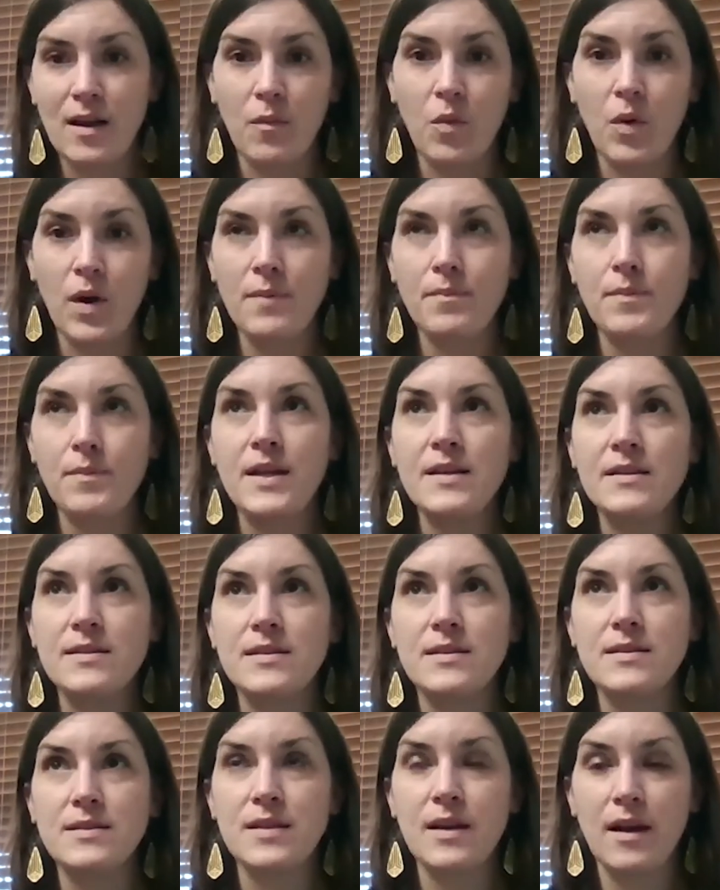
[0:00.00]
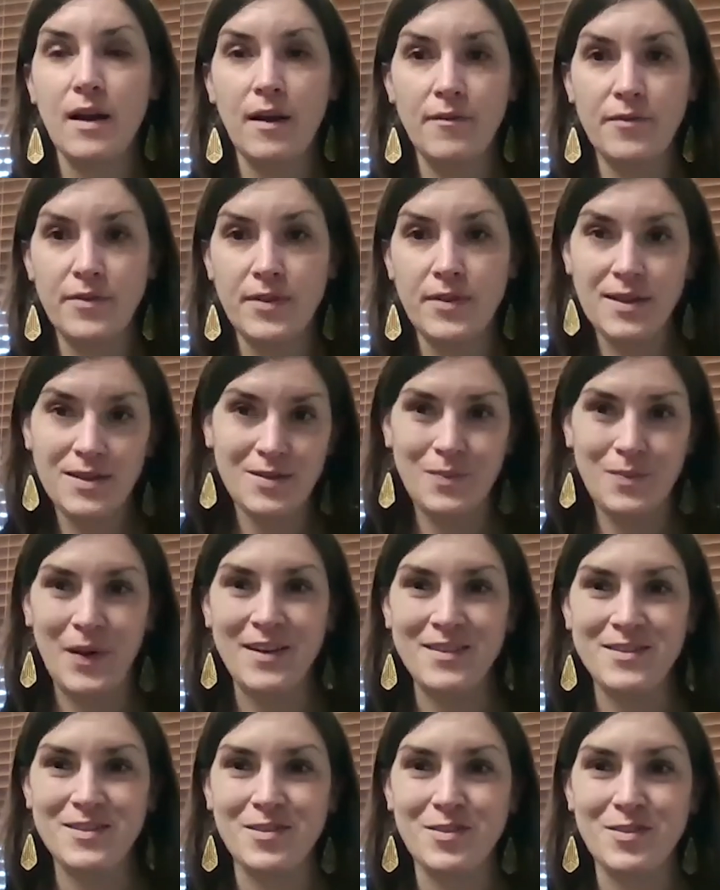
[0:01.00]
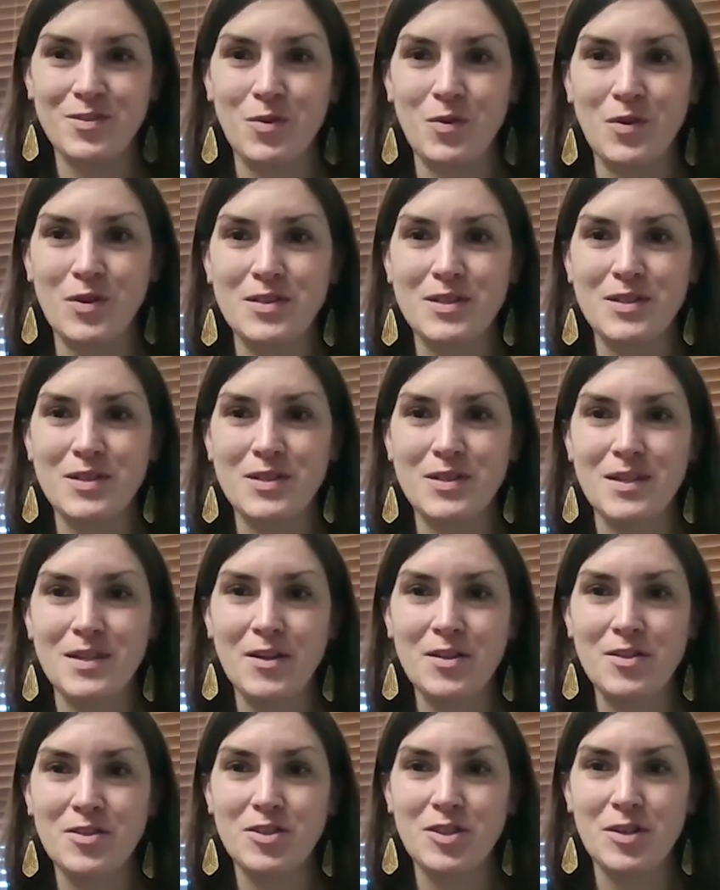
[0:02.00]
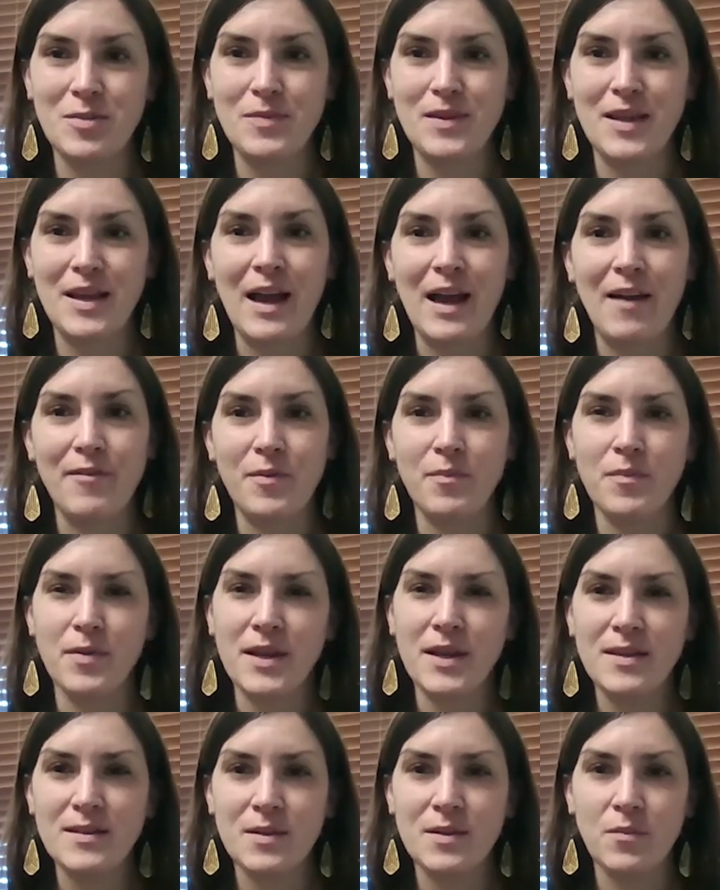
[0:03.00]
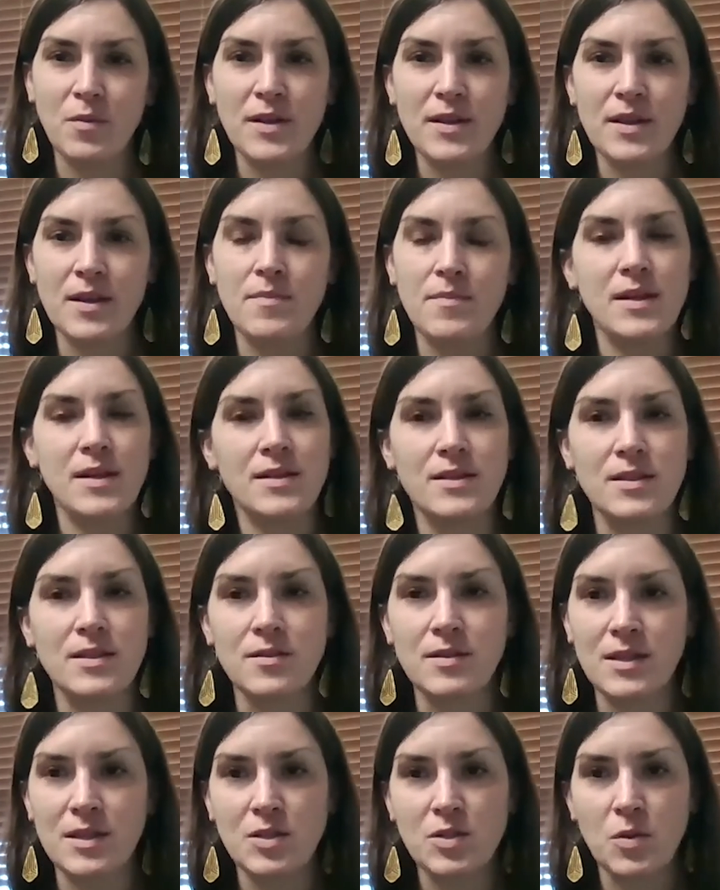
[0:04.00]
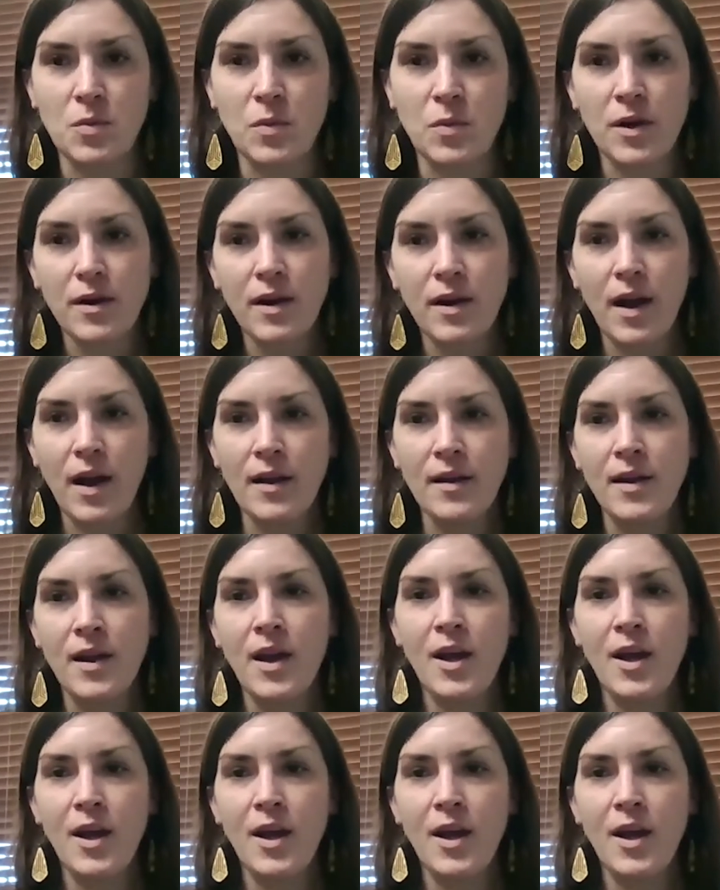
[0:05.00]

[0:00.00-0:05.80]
what pieces of this puzzle towards an apprenticeship they have in place and what they might still need to work on.